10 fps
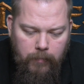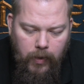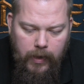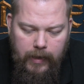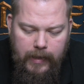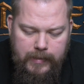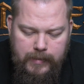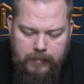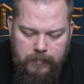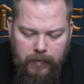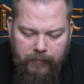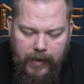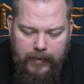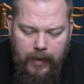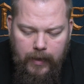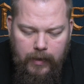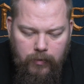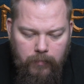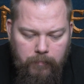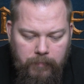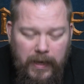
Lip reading: But it is the fact that he could